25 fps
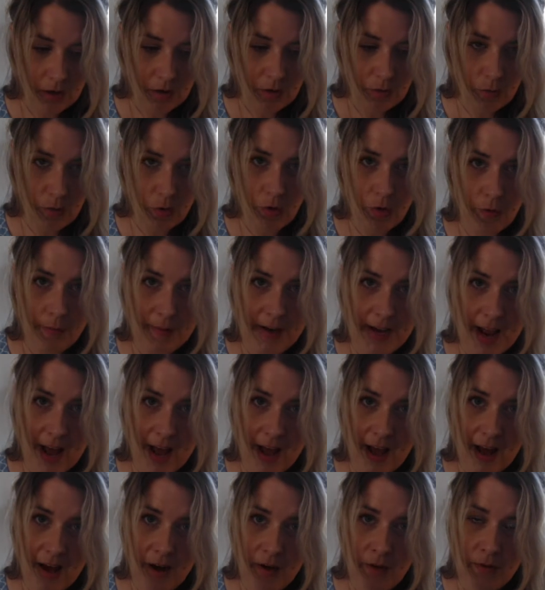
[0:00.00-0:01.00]
"Warmer
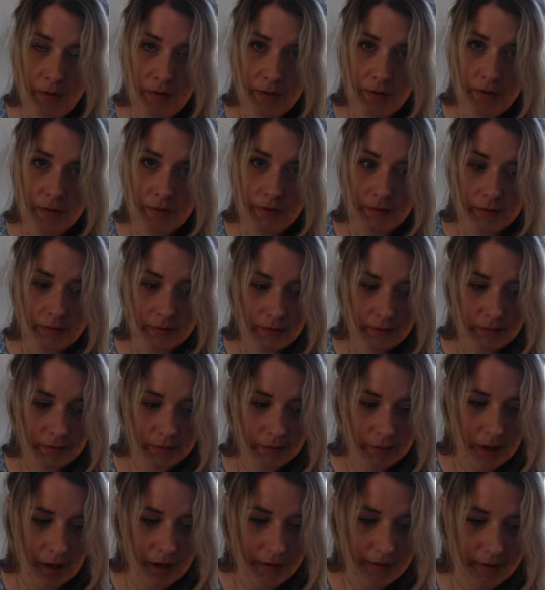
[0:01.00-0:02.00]
now?"
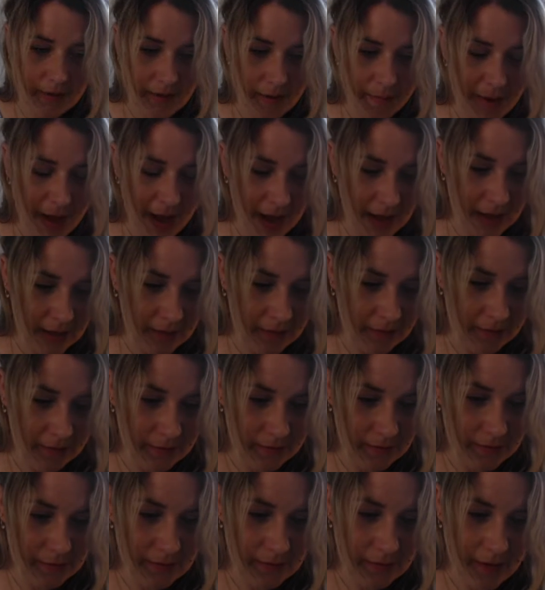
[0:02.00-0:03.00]
asked the man.
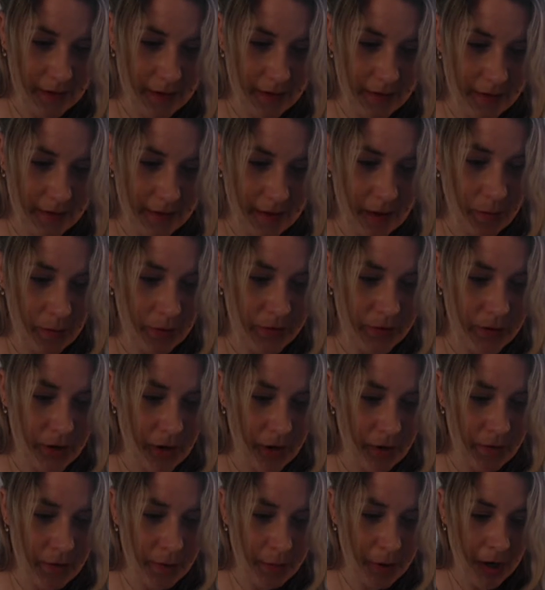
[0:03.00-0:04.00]
There was no
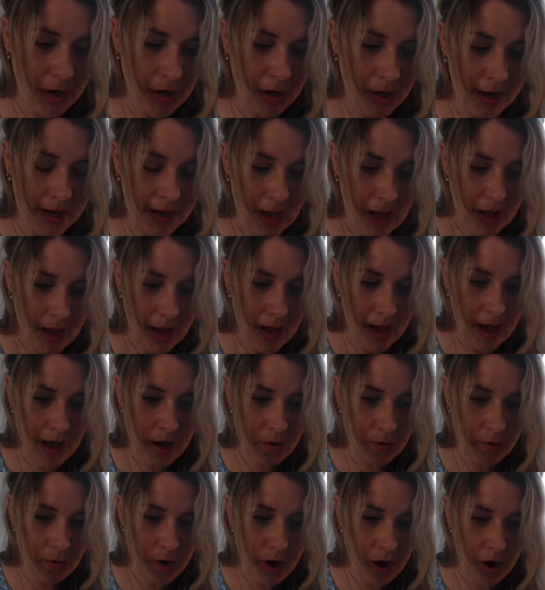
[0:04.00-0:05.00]
reply.
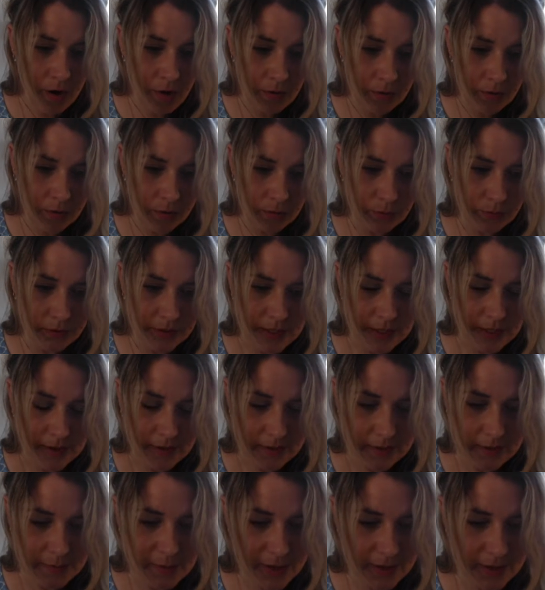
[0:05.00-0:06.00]
"How cold?"
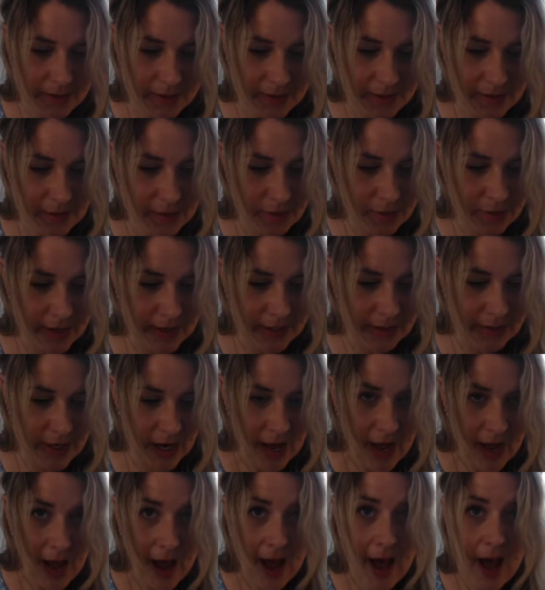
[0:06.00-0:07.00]
demanded the stranger.
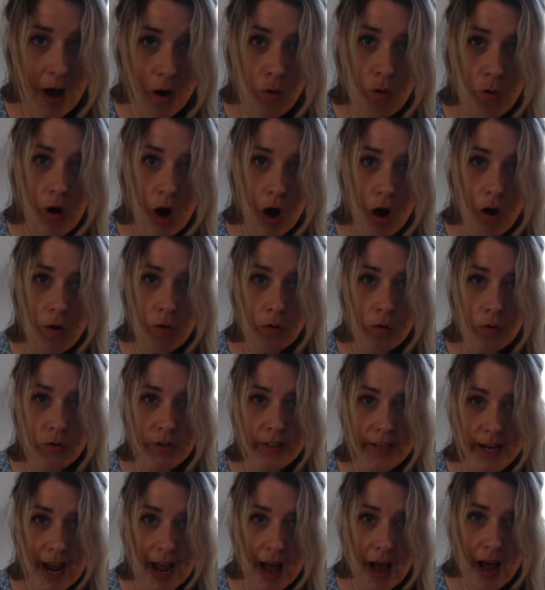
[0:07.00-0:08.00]
"How cold
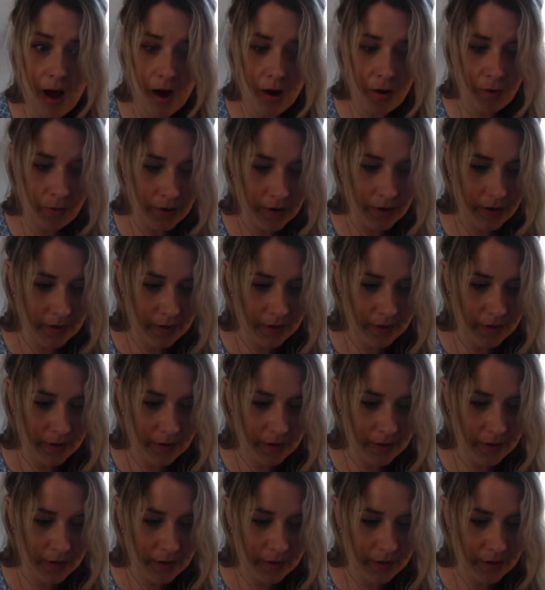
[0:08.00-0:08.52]
now?"